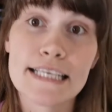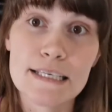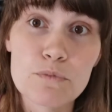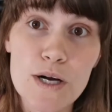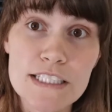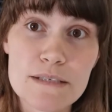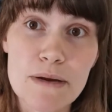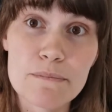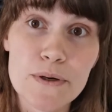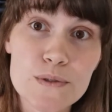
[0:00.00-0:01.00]
keep watching
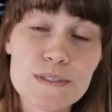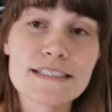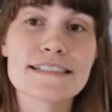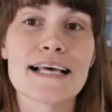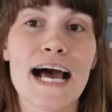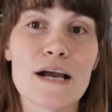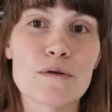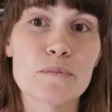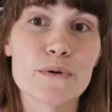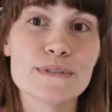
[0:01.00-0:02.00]
my posts. I
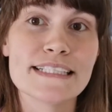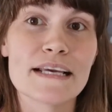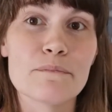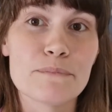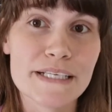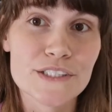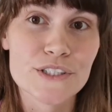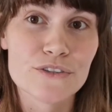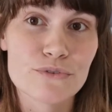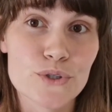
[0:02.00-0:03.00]
will post a
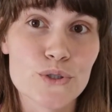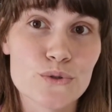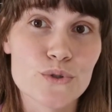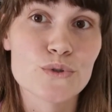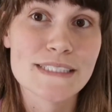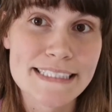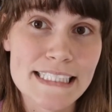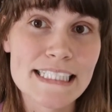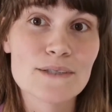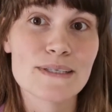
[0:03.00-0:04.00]
picture for you to
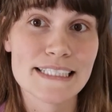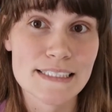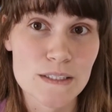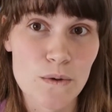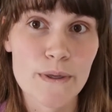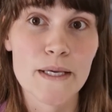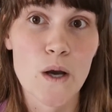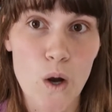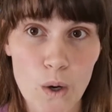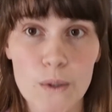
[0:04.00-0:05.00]
see what is
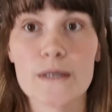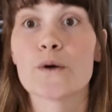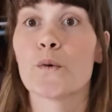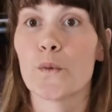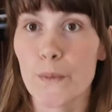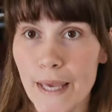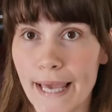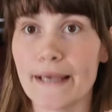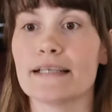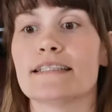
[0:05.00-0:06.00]
going on.
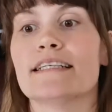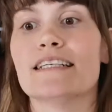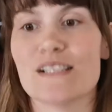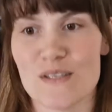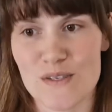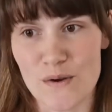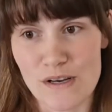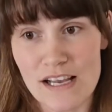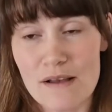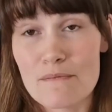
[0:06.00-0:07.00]
Okay, so
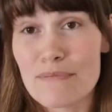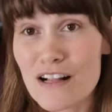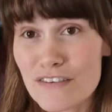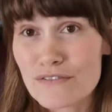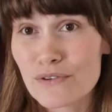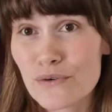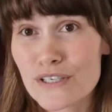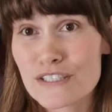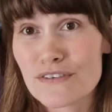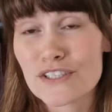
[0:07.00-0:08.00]
pelvic floor
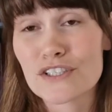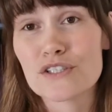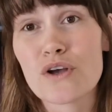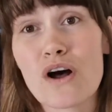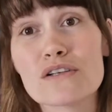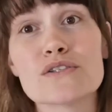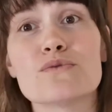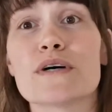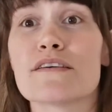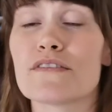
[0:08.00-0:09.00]
dysfunction is also
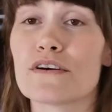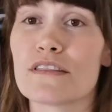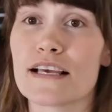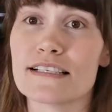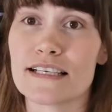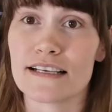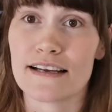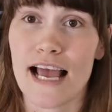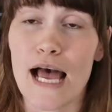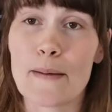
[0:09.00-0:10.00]
one of the things that
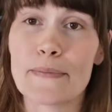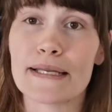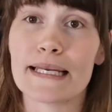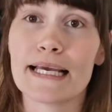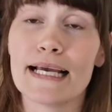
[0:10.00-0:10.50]
could happen